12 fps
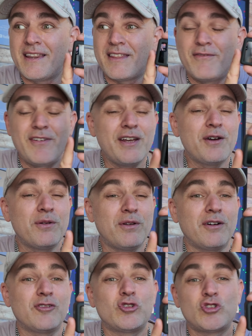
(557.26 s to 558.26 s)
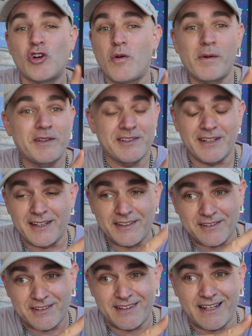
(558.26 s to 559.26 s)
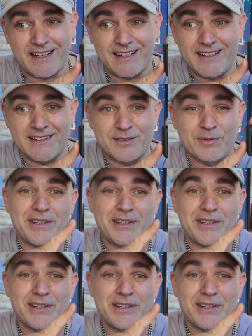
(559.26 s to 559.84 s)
the video look so much nicer than it is.